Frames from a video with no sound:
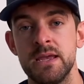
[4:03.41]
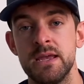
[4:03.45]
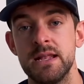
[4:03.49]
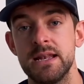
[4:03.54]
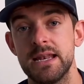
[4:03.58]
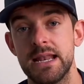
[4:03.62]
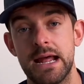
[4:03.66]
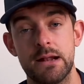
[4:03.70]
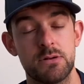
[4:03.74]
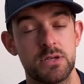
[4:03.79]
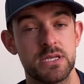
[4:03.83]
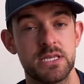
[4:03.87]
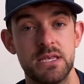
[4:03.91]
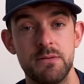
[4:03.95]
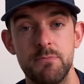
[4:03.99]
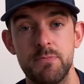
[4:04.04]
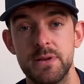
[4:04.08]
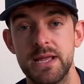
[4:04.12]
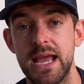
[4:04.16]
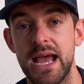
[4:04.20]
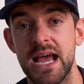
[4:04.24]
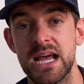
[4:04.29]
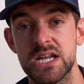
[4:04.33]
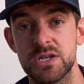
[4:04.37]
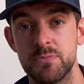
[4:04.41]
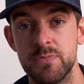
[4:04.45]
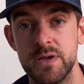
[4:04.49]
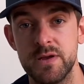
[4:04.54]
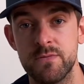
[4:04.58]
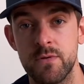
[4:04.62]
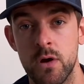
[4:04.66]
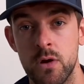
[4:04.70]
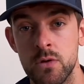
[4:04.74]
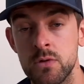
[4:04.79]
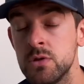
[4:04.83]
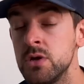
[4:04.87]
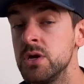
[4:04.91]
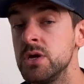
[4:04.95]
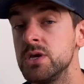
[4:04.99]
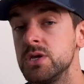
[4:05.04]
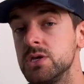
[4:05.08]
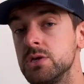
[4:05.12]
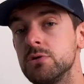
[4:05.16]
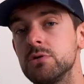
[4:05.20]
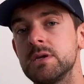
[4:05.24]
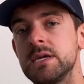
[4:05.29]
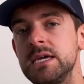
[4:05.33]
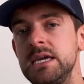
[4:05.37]
Now, to simply add B-roll,
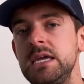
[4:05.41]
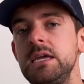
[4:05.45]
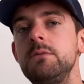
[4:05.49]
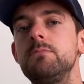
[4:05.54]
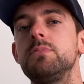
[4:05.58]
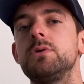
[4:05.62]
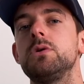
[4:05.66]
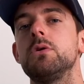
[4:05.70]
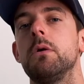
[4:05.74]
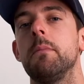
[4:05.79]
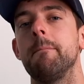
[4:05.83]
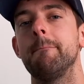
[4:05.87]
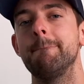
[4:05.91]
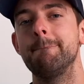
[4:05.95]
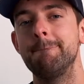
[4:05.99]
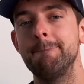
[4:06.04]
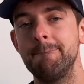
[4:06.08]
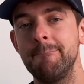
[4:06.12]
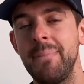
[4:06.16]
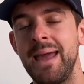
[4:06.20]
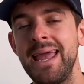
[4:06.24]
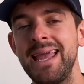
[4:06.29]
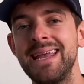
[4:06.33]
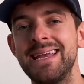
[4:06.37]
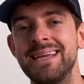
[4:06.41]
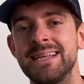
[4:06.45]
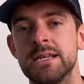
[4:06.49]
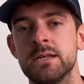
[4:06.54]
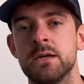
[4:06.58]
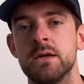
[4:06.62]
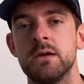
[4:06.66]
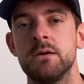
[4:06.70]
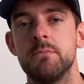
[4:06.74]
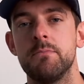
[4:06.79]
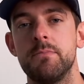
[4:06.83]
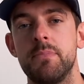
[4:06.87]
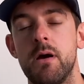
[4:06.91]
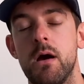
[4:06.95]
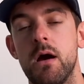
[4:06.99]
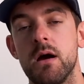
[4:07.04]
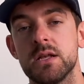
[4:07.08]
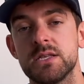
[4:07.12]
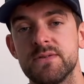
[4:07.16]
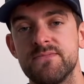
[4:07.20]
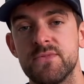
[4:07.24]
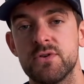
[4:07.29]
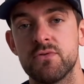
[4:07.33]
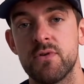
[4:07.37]
you keep your main
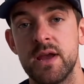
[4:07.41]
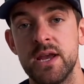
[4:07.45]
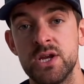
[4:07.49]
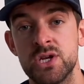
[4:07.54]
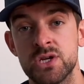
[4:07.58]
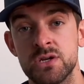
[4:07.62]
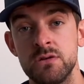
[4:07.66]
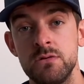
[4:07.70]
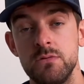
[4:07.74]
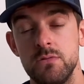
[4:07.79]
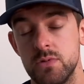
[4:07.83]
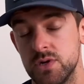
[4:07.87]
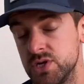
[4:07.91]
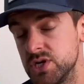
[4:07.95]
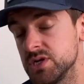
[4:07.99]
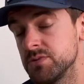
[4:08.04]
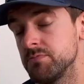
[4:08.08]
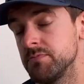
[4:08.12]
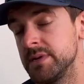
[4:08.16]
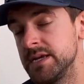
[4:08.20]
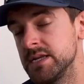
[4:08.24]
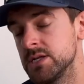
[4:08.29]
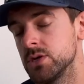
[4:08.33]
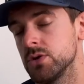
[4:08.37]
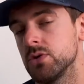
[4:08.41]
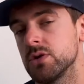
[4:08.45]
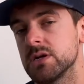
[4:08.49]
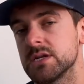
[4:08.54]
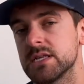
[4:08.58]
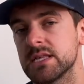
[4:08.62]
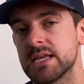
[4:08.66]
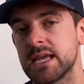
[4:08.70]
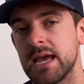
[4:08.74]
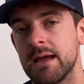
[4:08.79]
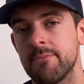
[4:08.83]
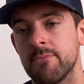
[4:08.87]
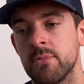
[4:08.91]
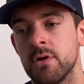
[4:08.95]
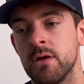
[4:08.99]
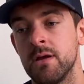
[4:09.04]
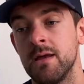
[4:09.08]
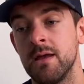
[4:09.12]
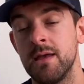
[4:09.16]
part of narration, which is me talking to the camera,